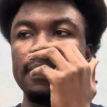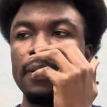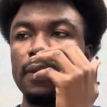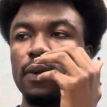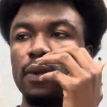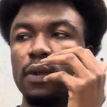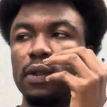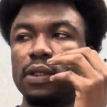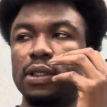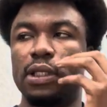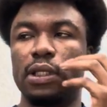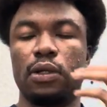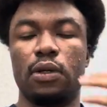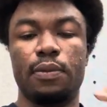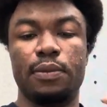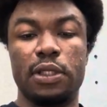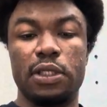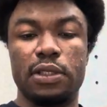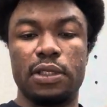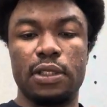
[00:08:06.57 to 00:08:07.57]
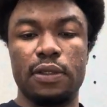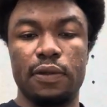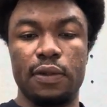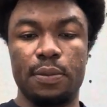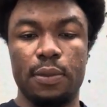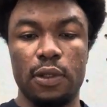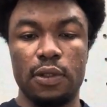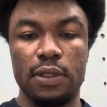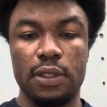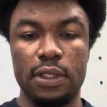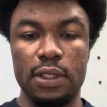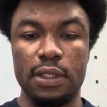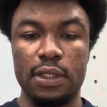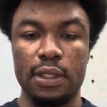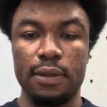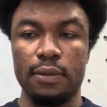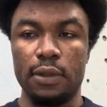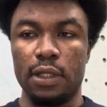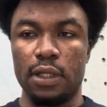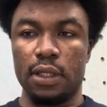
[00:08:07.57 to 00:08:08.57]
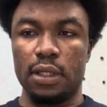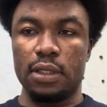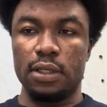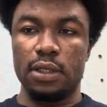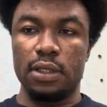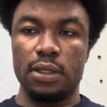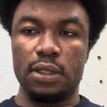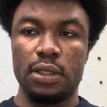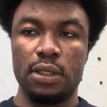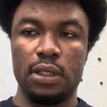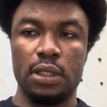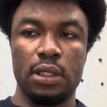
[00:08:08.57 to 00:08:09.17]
what the community report system does is,